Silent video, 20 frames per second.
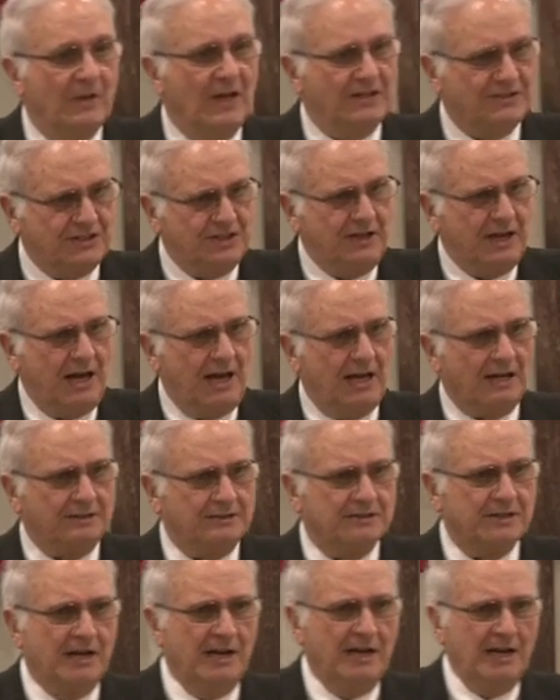Yes, he
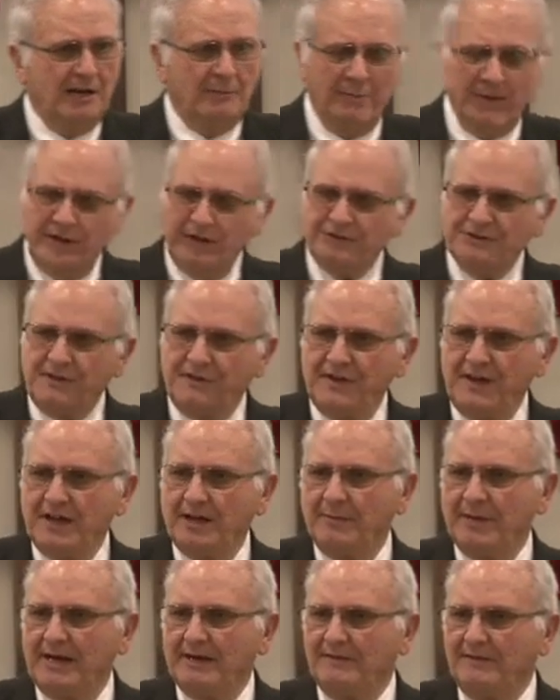does. But here's the
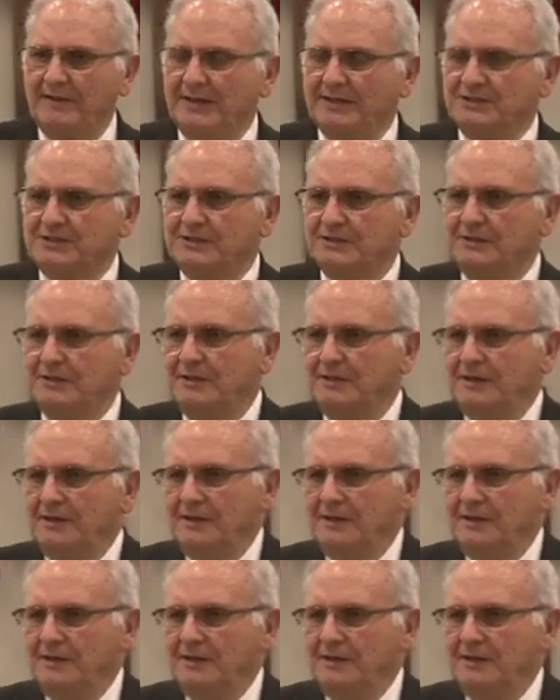thing about this.